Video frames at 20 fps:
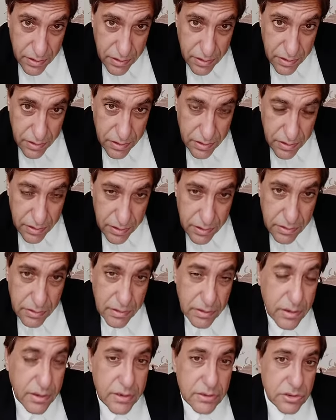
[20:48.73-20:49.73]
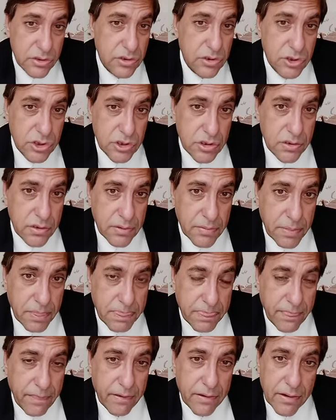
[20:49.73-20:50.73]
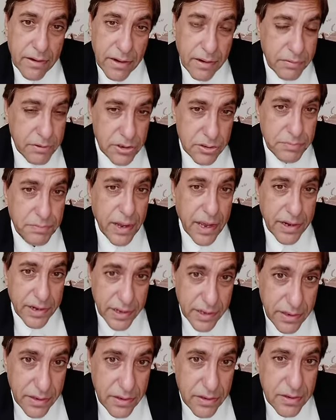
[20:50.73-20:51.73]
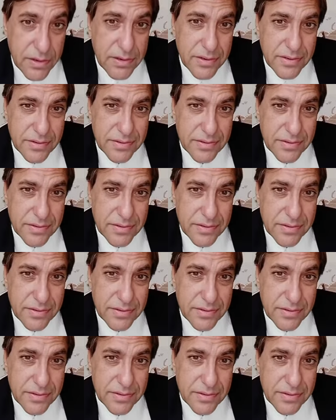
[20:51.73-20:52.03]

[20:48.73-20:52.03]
and research spanning years.